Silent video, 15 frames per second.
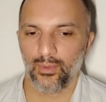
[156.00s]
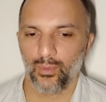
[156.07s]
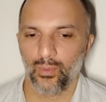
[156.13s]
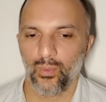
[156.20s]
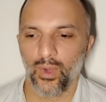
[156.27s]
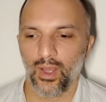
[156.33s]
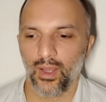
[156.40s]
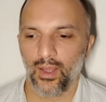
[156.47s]

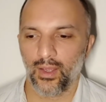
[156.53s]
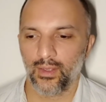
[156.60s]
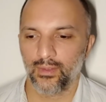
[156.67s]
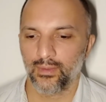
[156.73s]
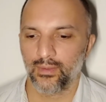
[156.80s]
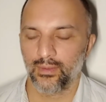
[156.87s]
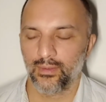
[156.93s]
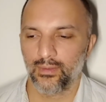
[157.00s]
were
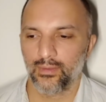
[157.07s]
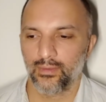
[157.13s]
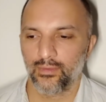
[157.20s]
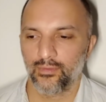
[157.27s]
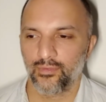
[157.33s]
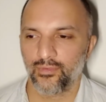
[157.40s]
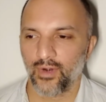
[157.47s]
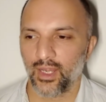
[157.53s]

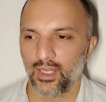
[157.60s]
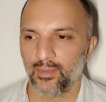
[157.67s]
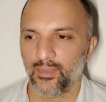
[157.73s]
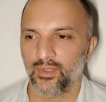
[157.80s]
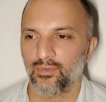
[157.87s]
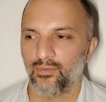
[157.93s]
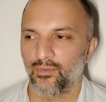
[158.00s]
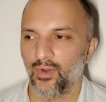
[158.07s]
framed
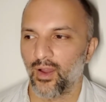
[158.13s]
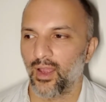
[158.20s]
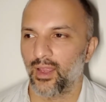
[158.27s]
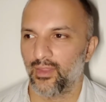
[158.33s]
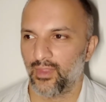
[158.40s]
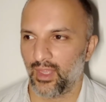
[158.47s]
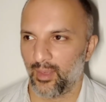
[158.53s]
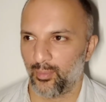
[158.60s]
via
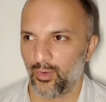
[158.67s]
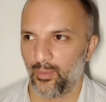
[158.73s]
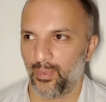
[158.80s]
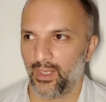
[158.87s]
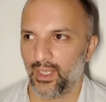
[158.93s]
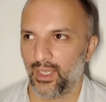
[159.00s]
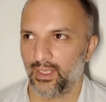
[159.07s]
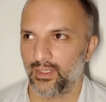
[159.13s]
their
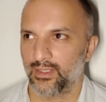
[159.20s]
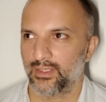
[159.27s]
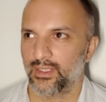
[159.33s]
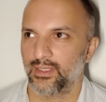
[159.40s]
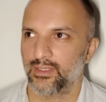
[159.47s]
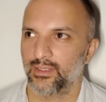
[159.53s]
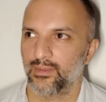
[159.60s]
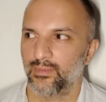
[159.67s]
propaganda
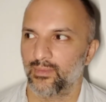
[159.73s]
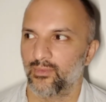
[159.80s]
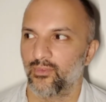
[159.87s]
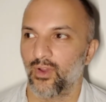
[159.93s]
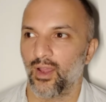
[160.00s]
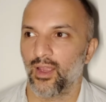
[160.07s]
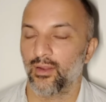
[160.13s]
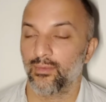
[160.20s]
system,
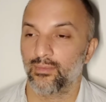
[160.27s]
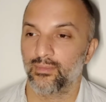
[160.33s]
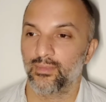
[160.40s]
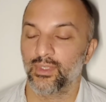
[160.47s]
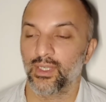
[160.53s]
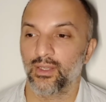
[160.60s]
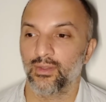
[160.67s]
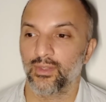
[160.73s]
via,
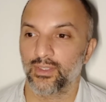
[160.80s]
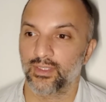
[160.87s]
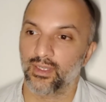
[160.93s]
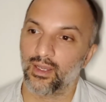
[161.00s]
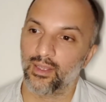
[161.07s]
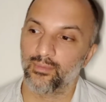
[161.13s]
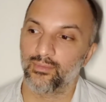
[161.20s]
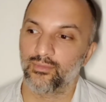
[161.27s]
you know, at the
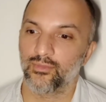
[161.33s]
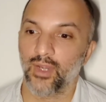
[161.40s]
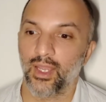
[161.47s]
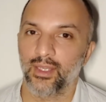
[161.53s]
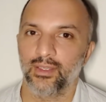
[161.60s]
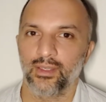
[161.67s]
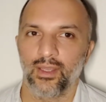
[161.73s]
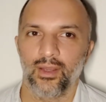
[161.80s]
time,
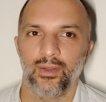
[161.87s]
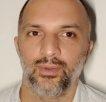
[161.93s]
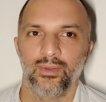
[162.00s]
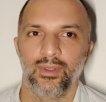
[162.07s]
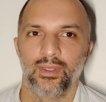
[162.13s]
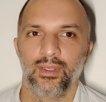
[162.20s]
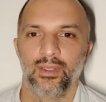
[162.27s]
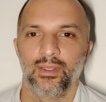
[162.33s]
radio,
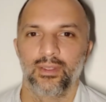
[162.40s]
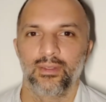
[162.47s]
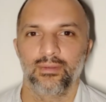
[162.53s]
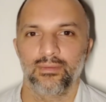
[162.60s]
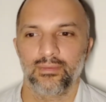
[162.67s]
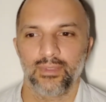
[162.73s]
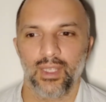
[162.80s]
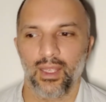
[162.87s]

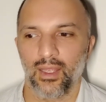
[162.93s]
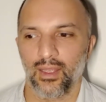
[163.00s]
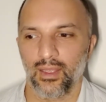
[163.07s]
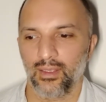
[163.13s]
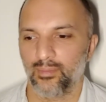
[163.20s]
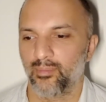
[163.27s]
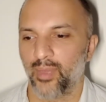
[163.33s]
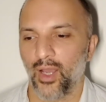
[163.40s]

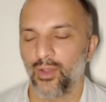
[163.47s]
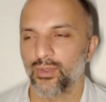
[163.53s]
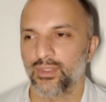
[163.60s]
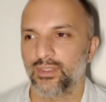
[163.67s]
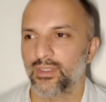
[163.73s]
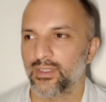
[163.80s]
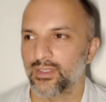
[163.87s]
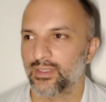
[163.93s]

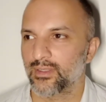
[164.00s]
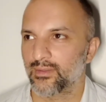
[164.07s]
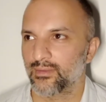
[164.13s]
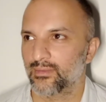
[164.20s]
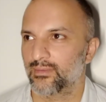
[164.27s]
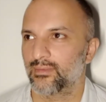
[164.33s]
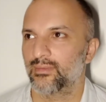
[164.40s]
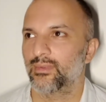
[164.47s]
posters and,
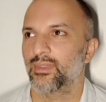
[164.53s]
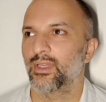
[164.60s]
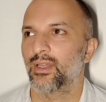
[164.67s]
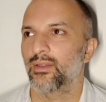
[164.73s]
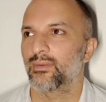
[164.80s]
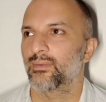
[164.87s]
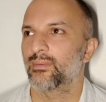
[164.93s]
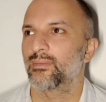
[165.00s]
you
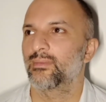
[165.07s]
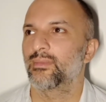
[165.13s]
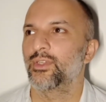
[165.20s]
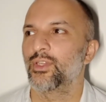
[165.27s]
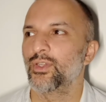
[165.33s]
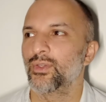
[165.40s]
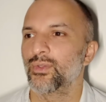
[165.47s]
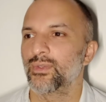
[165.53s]
know,
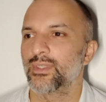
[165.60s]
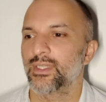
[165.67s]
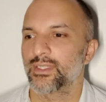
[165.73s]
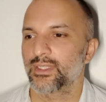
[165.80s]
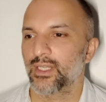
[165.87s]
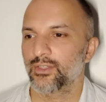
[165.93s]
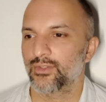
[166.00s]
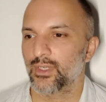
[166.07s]
news,
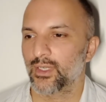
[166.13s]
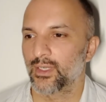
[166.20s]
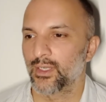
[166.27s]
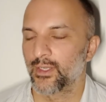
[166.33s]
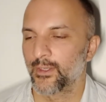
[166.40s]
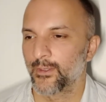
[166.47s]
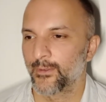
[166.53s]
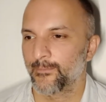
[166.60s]
etc.
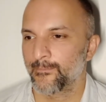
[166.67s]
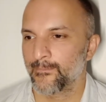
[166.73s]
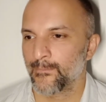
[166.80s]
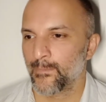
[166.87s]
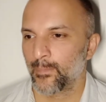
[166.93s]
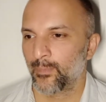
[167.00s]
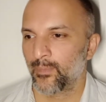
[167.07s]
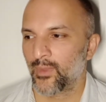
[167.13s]

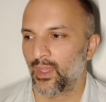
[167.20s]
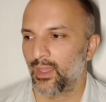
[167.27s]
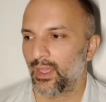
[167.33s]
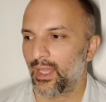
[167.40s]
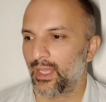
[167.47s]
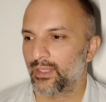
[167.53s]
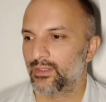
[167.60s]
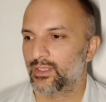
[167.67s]

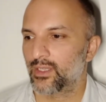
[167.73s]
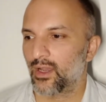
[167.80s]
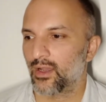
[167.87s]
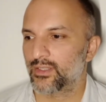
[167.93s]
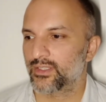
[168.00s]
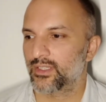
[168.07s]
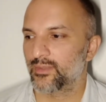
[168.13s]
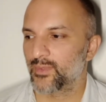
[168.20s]
And
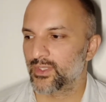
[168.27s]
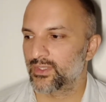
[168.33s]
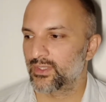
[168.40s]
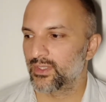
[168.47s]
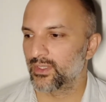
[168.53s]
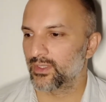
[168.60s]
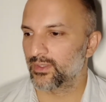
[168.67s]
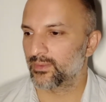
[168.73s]
cast them as
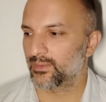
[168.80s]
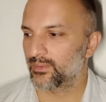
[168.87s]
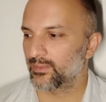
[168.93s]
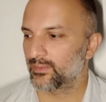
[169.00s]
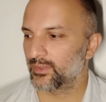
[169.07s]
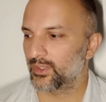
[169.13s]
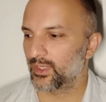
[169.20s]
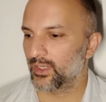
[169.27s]
the,
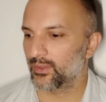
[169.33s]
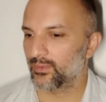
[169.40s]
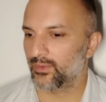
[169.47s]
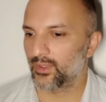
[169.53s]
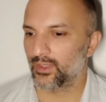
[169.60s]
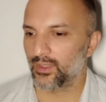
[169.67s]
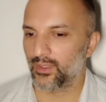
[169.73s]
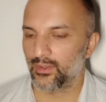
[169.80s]
you know,
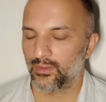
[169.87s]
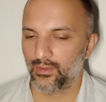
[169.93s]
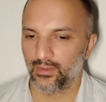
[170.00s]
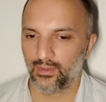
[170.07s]
the...